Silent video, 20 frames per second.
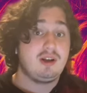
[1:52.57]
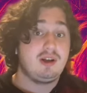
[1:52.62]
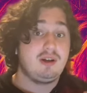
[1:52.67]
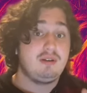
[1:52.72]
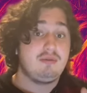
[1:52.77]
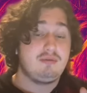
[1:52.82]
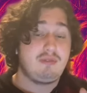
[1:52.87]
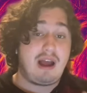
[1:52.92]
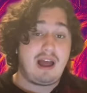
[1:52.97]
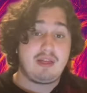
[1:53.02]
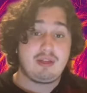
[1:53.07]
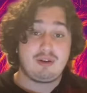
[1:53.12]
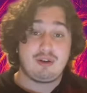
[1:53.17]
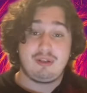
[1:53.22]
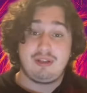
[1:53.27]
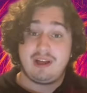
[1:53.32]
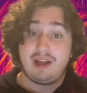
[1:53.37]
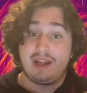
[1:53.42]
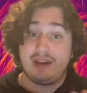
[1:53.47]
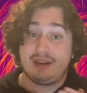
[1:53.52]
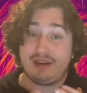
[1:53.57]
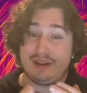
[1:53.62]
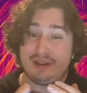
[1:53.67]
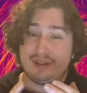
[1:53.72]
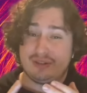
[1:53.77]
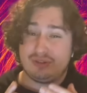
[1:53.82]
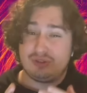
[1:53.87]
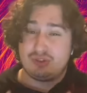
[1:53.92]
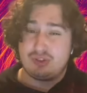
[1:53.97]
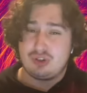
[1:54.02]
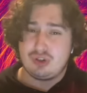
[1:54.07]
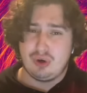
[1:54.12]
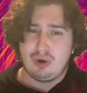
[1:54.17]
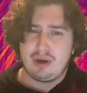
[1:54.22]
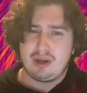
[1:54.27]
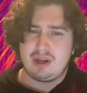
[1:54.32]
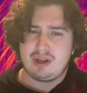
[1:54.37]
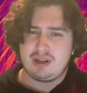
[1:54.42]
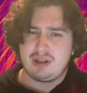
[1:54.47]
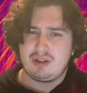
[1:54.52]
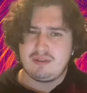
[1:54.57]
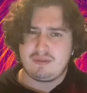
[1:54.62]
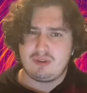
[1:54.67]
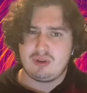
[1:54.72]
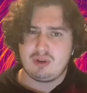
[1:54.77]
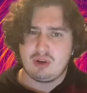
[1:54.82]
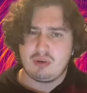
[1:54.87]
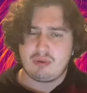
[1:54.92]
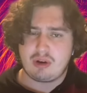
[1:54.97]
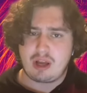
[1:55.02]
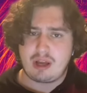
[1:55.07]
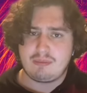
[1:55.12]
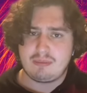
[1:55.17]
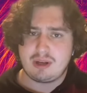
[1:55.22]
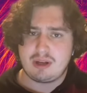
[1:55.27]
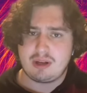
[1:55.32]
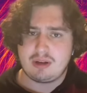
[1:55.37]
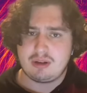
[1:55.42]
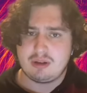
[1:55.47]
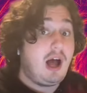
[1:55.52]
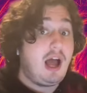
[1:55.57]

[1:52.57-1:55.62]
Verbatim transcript: rather than enjoy it, if you know what I mean.